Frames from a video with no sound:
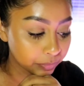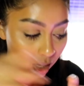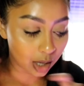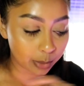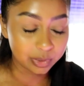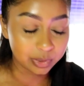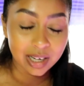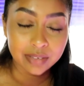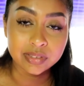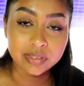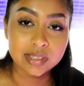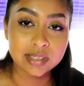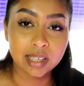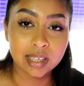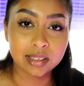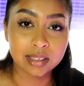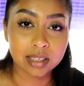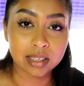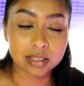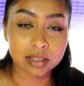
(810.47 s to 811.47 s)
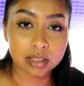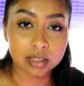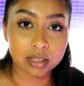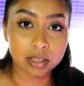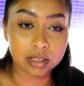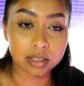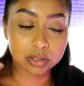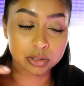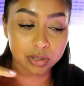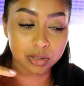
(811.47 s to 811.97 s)
I would have to say that
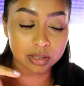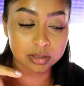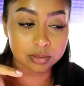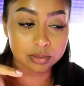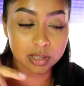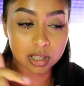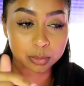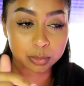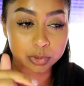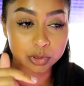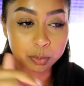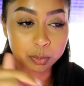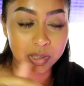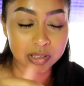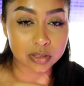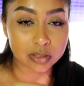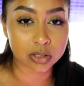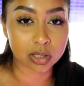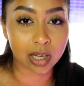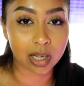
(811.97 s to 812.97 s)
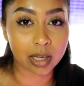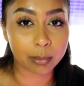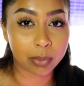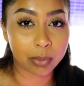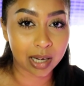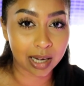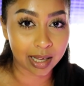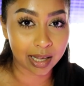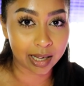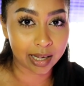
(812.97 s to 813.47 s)
the interactive table is better to like
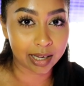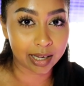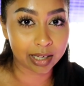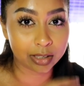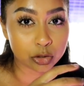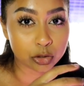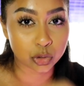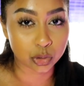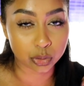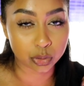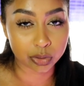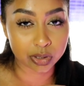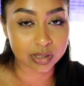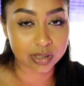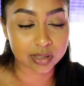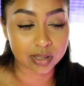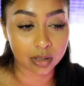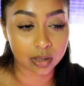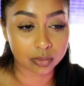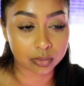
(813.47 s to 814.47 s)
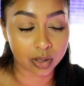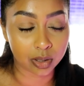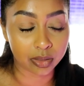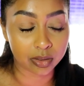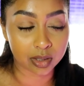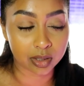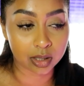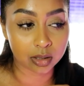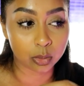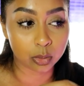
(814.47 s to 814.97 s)
play and draw and stuff
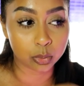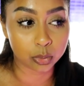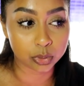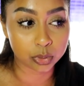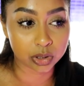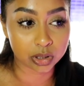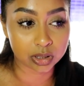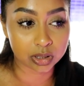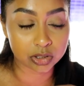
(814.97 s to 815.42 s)
rather than order.